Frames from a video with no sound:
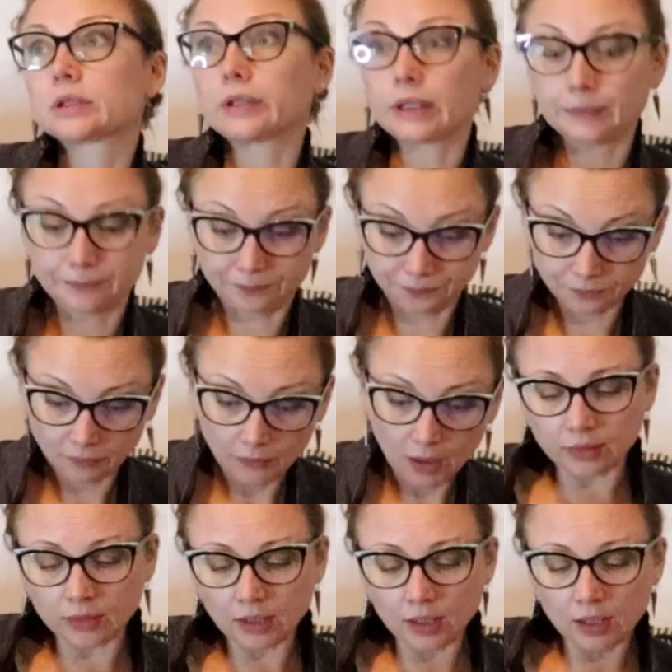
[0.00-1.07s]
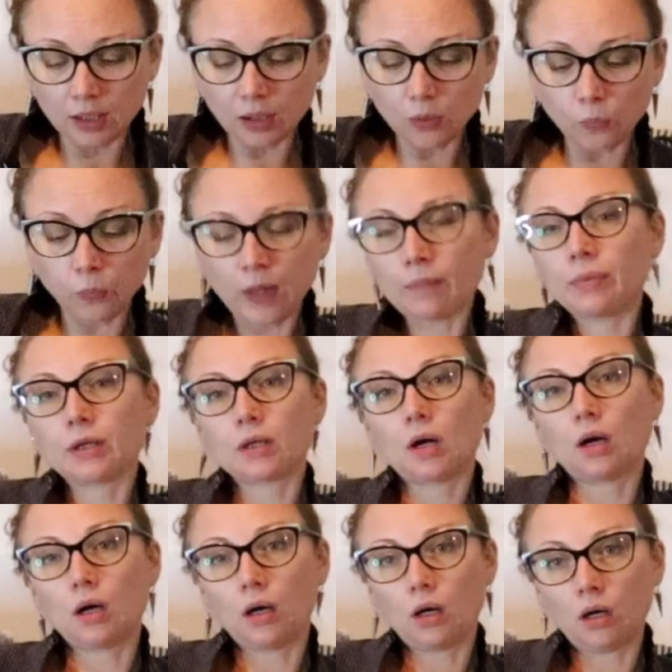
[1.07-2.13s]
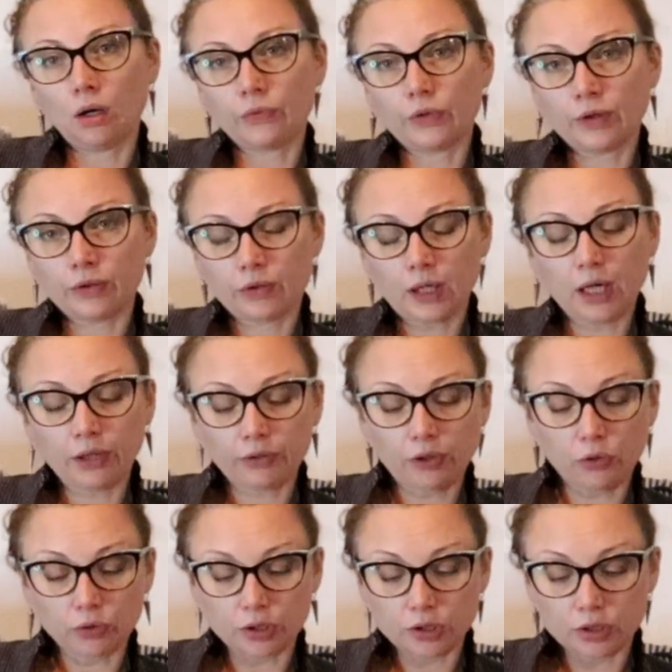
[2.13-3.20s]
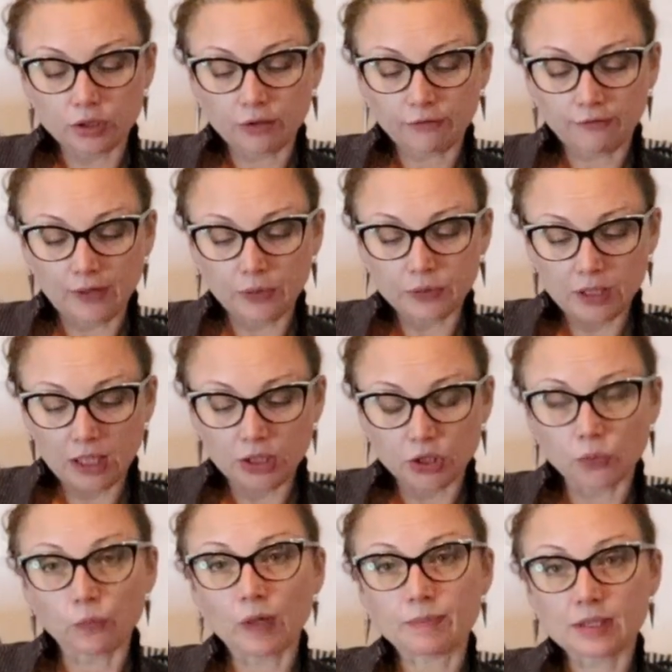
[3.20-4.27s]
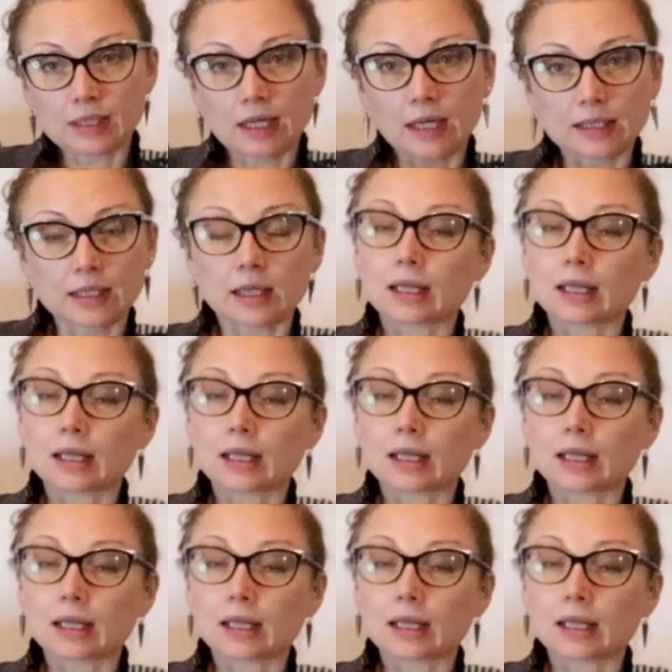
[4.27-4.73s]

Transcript: Great. The webinar on the Thyroid Foundation website,